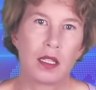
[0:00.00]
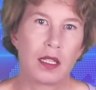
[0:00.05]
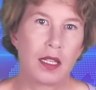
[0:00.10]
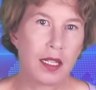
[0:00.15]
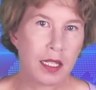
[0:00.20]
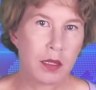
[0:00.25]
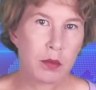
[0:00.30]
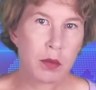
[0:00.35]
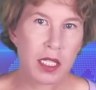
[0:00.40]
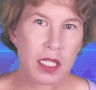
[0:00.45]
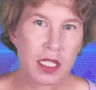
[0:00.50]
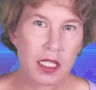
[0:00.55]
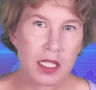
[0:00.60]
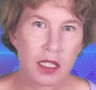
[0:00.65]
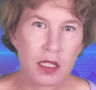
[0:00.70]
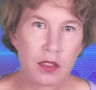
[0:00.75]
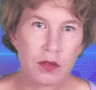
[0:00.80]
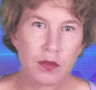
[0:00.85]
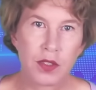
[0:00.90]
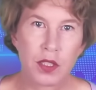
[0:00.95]
I
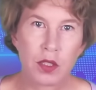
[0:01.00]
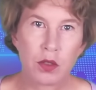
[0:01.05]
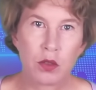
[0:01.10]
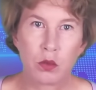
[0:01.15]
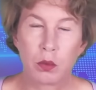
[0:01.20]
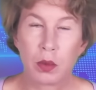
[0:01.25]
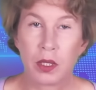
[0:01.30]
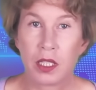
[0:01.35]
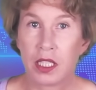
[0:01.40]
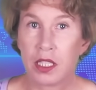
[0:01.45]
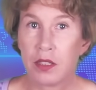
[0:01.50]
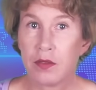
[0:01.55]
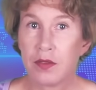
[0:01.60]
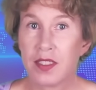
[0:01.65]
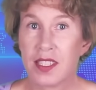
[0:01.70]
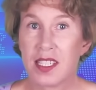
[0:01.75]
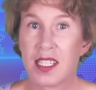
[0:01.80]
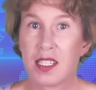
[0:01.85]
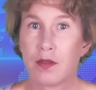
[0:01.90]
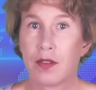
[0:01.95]
myself don't believe
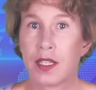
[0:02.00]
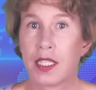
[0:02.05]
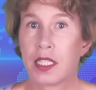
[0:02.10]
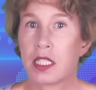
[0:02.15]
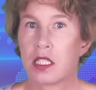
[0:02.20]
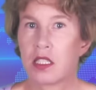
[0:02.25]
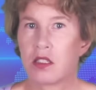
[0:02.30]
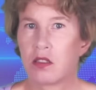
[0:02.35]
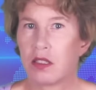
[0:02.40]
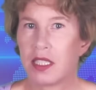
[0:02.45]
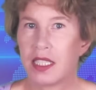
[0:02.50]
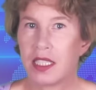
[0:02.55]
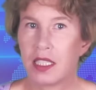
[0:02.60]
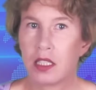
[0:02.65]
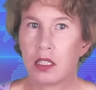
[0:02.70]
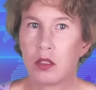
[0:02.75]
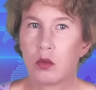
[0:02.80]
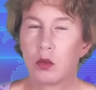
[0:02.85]
this effect is real,